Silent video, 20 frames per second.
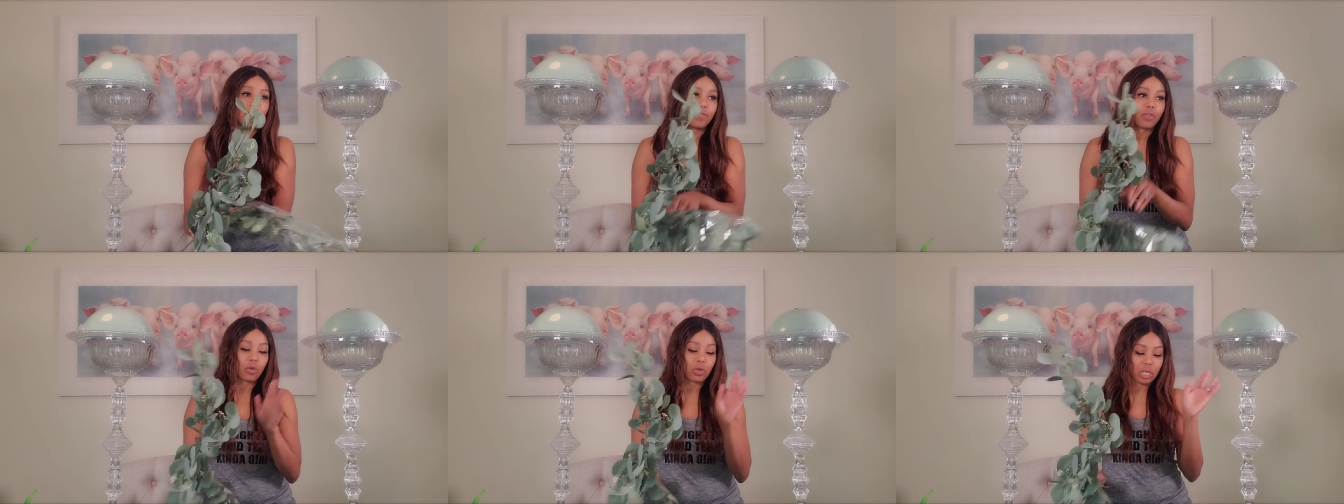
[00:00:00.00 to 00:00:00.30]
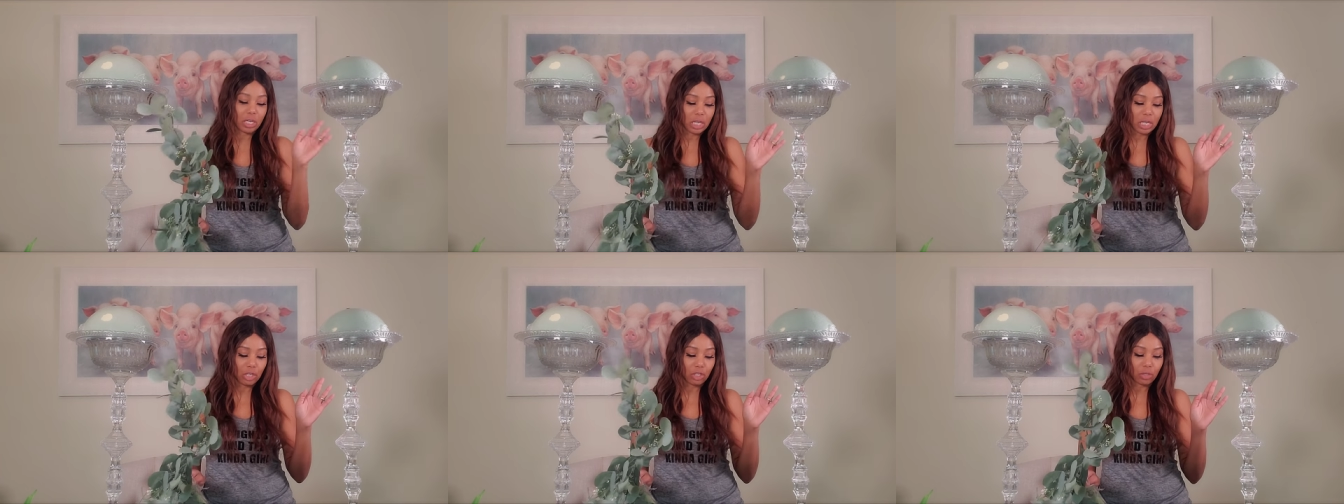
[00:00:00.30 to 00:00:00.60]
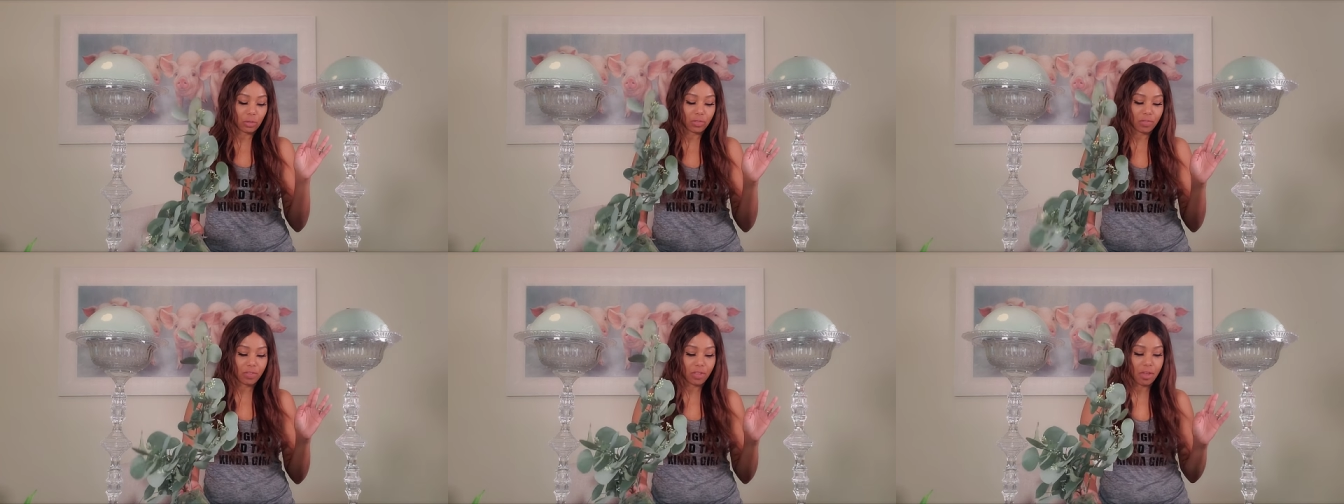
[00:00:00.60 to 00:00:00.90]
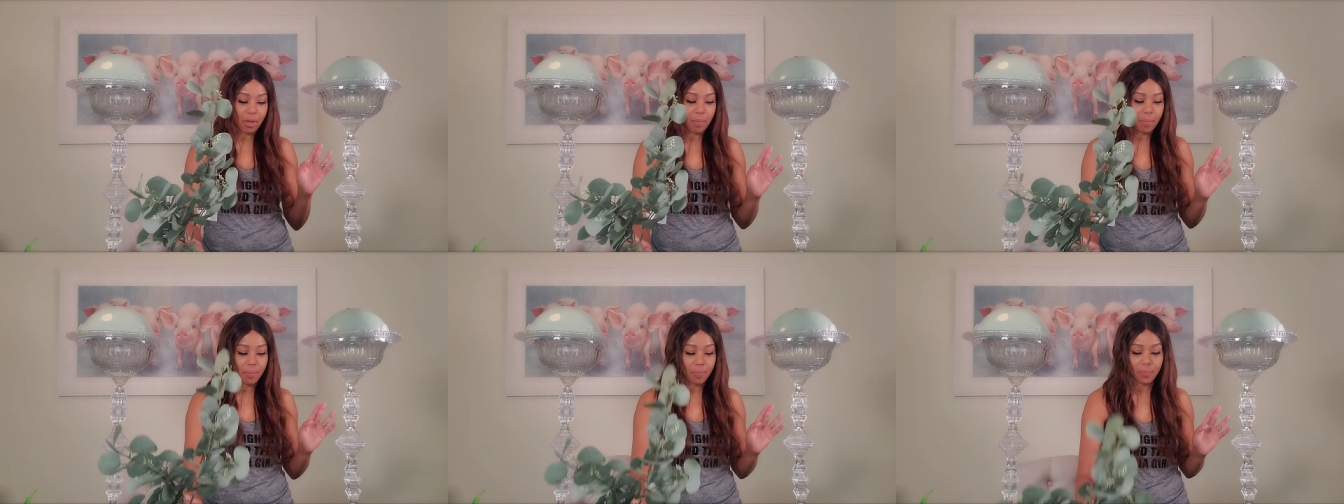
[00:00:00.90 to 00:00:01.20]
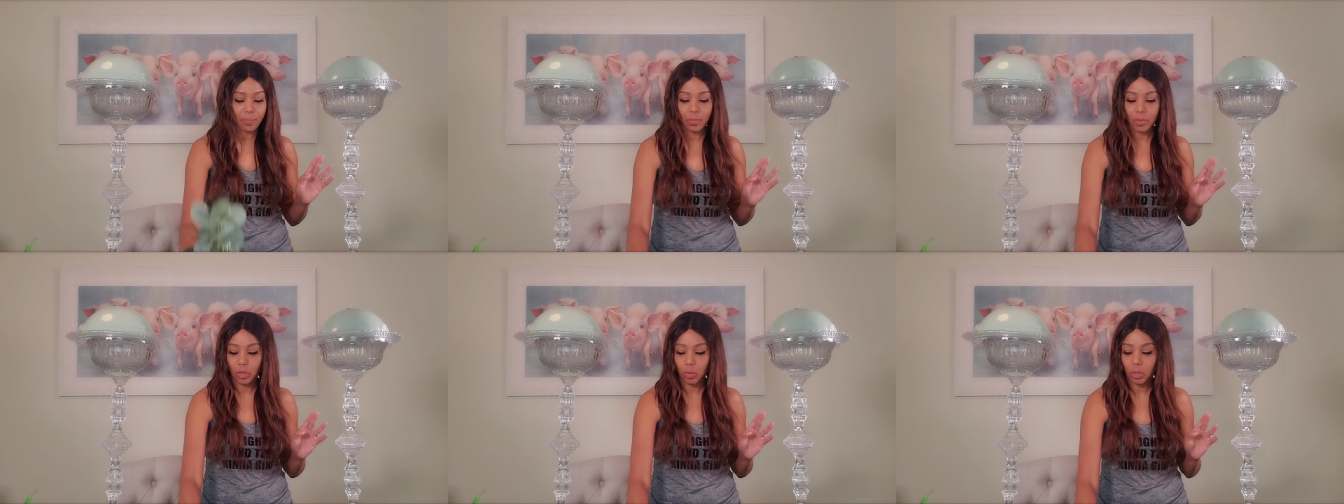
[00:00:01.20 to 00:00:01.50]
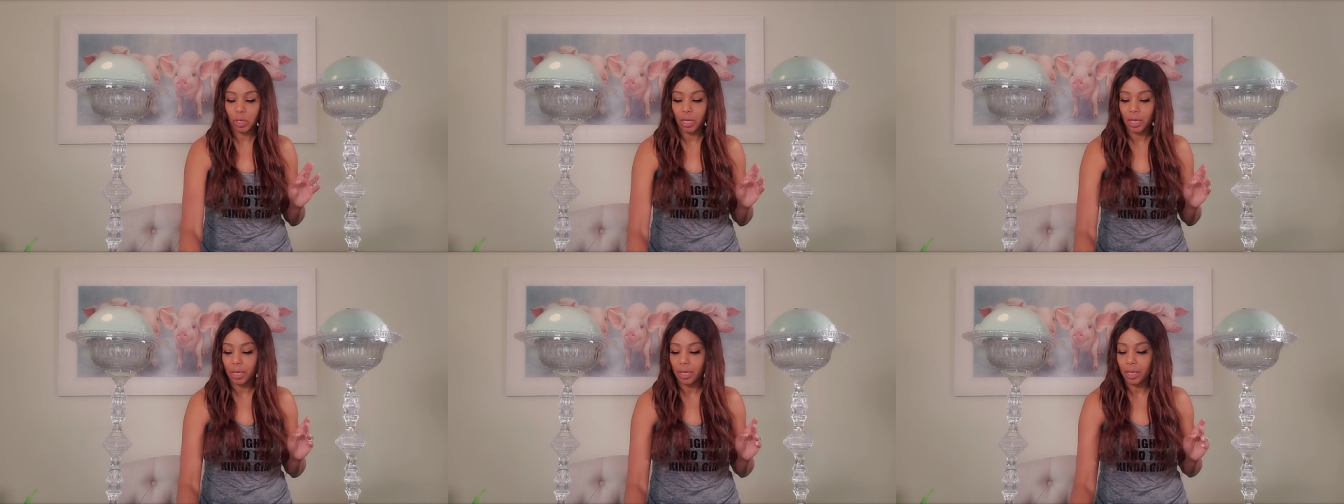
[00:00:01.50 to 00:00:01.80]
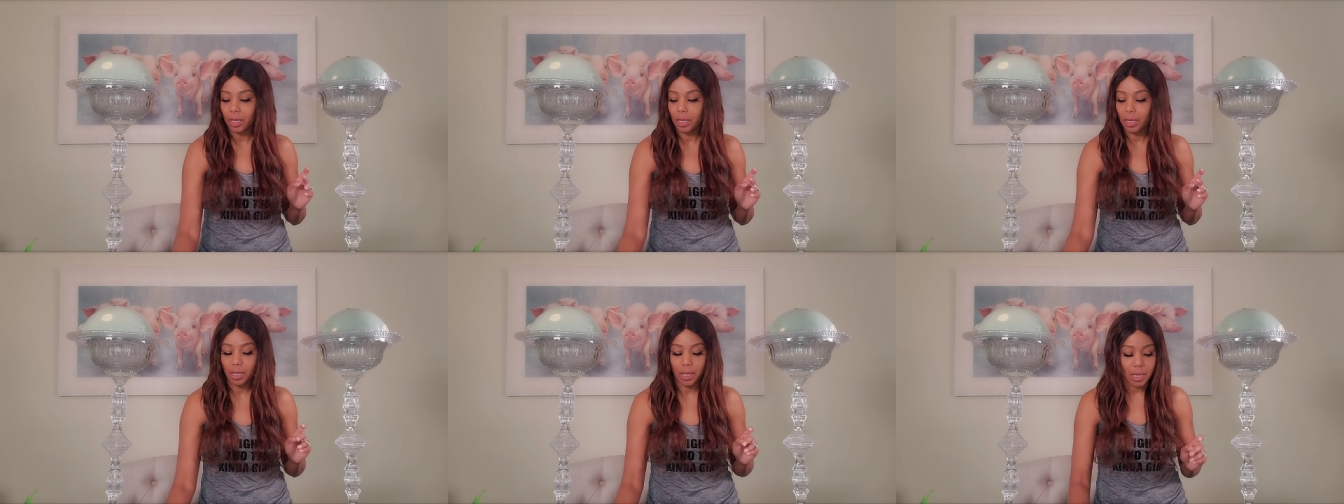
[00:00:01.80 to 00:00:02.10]
for each of them,
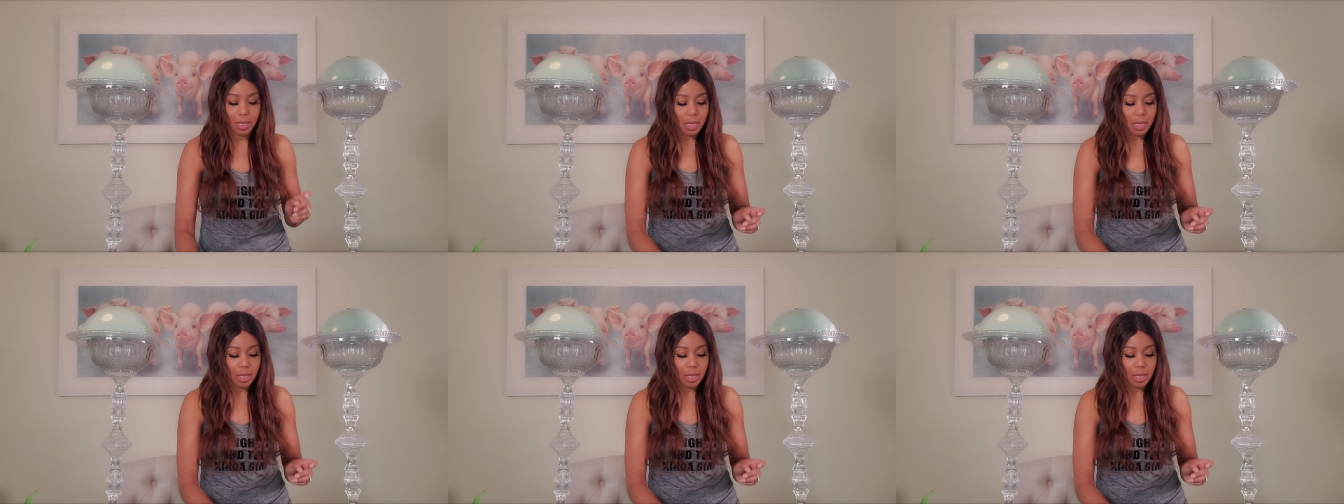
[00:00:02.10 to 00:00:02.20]
okay?